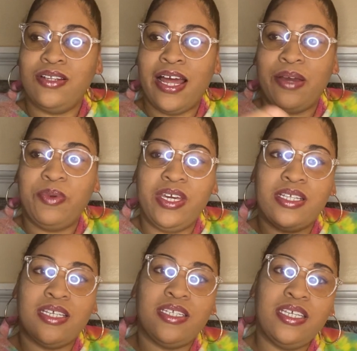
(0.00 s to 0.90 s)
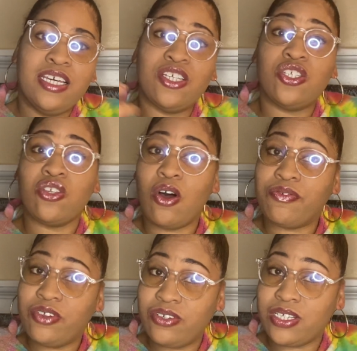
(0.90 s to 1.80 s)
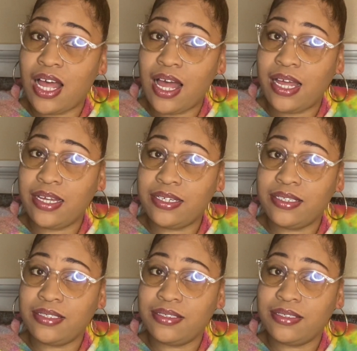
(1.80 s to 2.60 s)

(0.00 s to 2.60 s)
Like, we get to see his softer side